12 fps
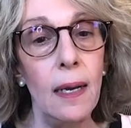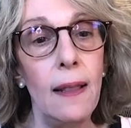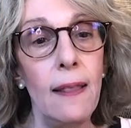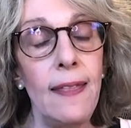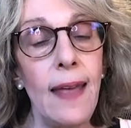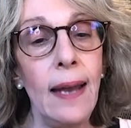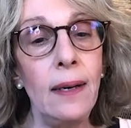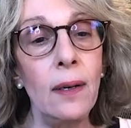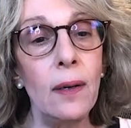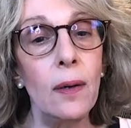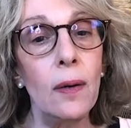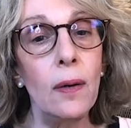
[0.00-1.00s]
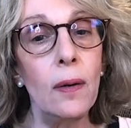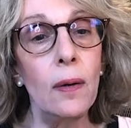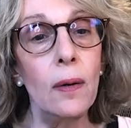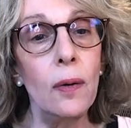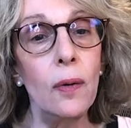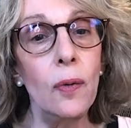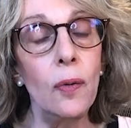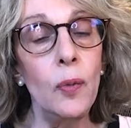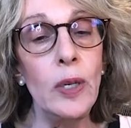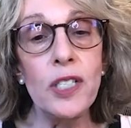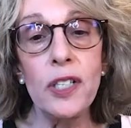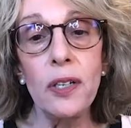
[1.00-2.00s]
then,
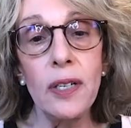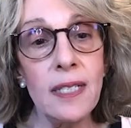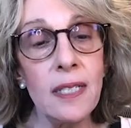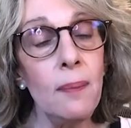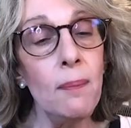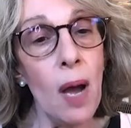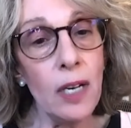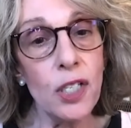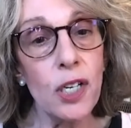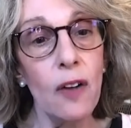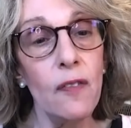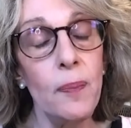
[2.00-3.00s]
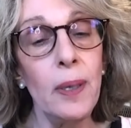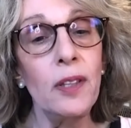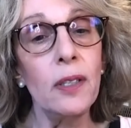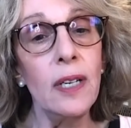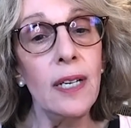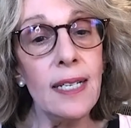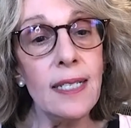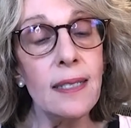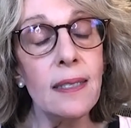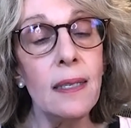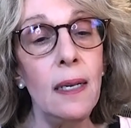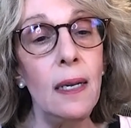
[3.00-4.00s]
which there isn't much of, but there
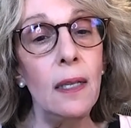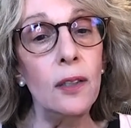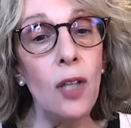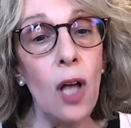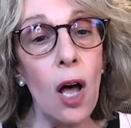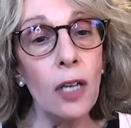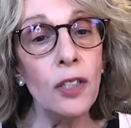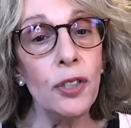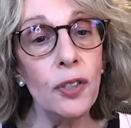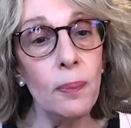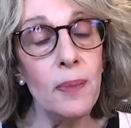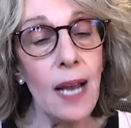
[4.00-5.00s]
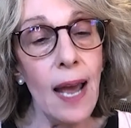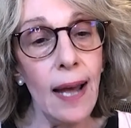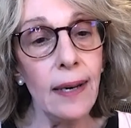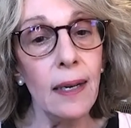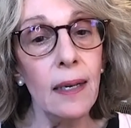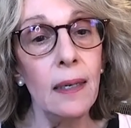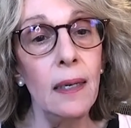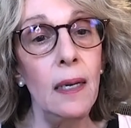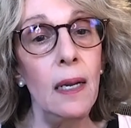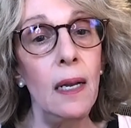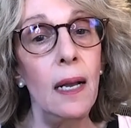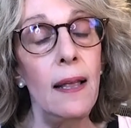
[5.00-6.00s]
is long-term data
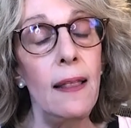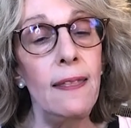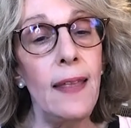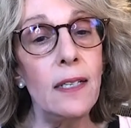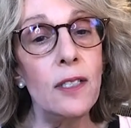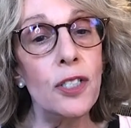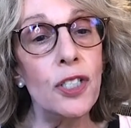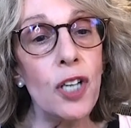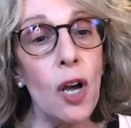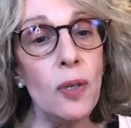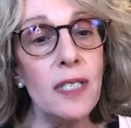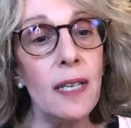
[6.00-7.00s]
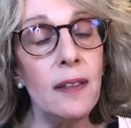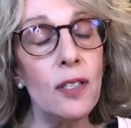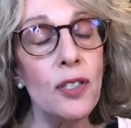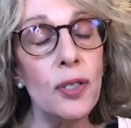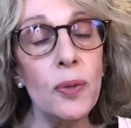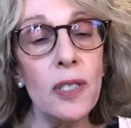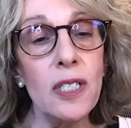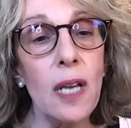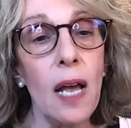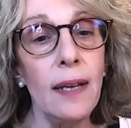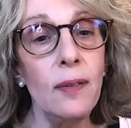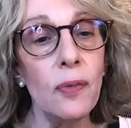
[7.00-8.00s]
that shows that the
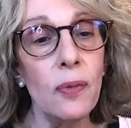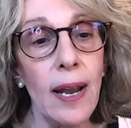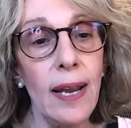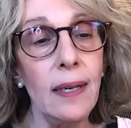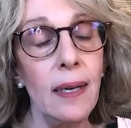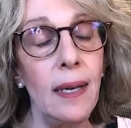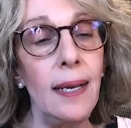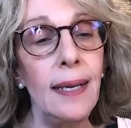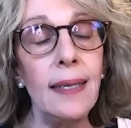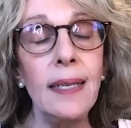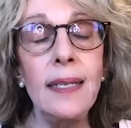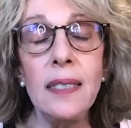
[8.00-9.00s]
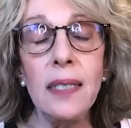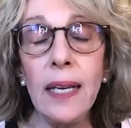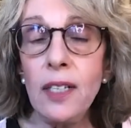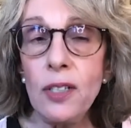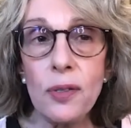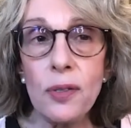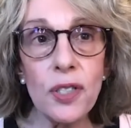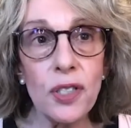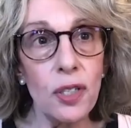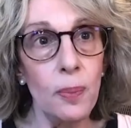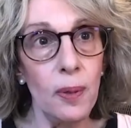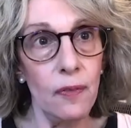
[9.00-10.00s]
suicide rate continues
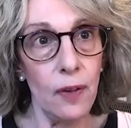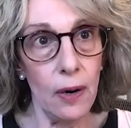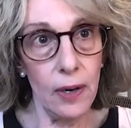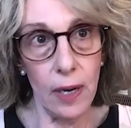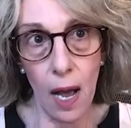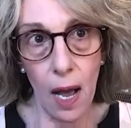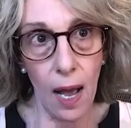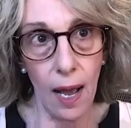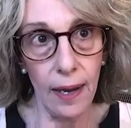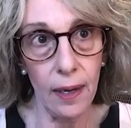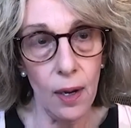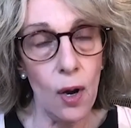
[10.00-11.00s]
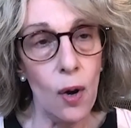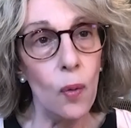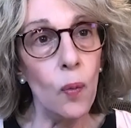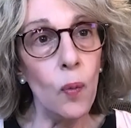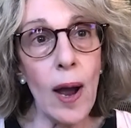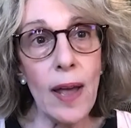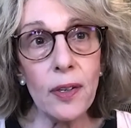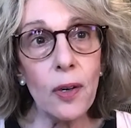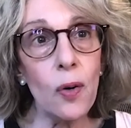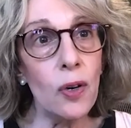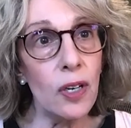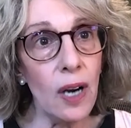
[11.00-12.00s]
to be very high, whether
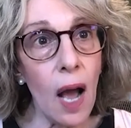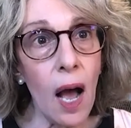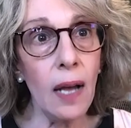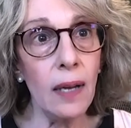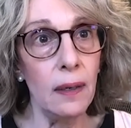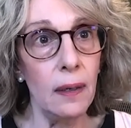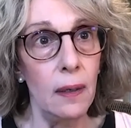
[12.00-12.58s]
or not